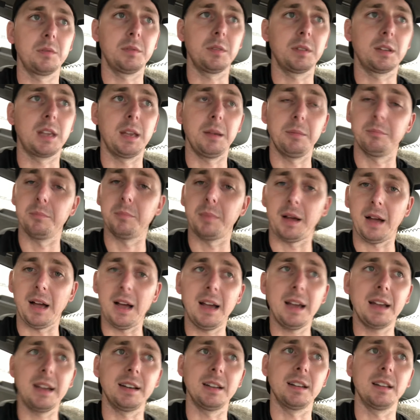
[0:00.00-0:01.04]
keep them
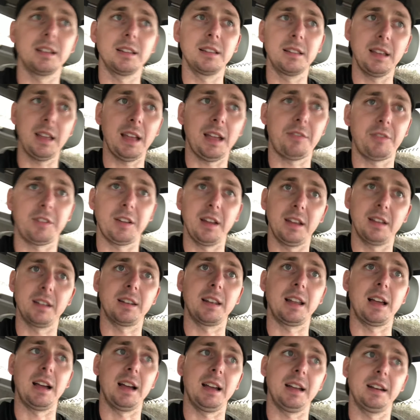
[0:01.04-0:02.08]
behind the Afghan
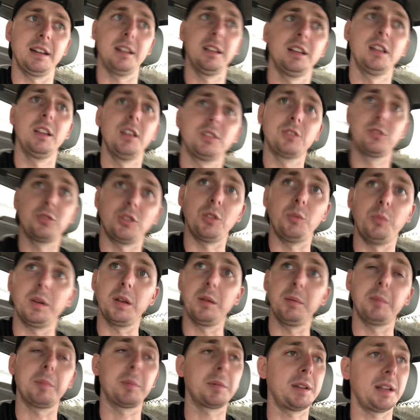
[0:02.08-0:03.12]
line so that we
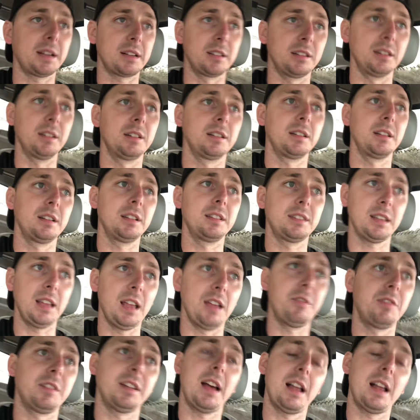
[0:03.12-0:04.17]
can be protected, safe,
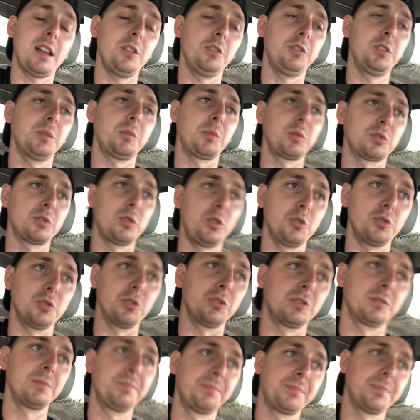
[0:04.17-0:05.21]
not losing any more soldiers.
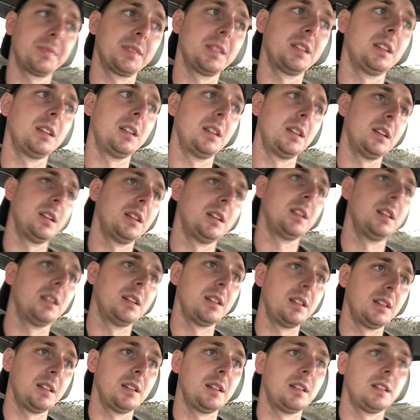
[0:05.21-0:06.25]

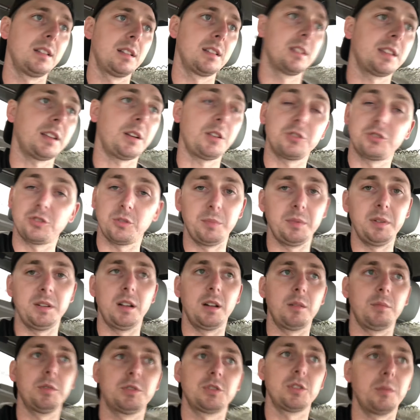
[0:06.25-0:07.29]
That's how it should be
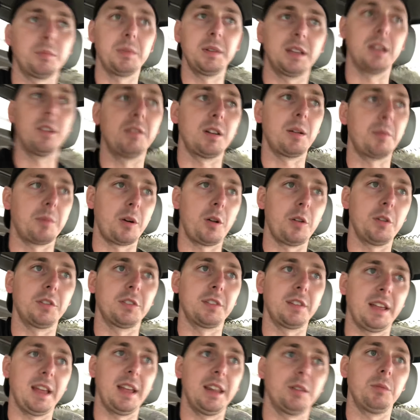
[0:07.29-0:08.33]
done. We shouldn't be giving up all this
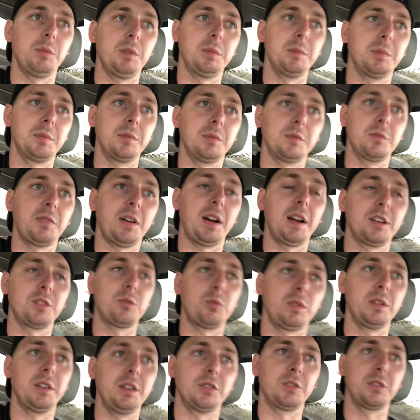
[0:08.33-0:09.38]
land that we've been fighting 20